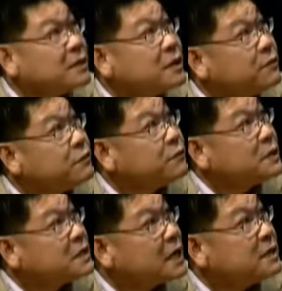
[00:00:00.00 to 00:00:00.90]
if the
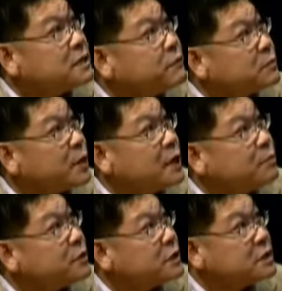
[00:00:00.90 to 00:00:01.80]
scientific
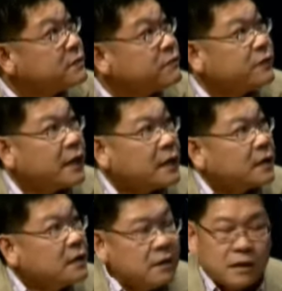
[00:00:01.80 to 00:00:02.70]
paper is in fact
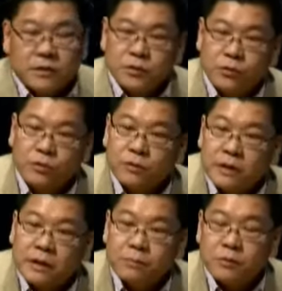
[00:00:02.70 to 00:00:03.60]
a story
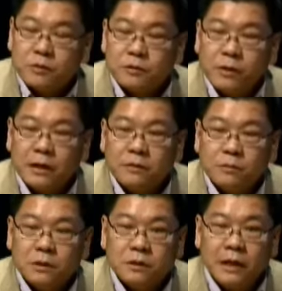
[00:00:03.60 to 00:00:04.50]
that persuades
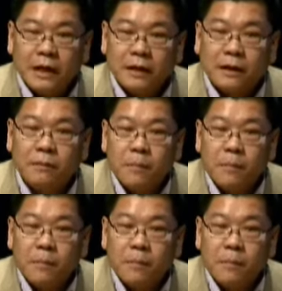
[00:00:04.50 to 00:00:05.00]
with data,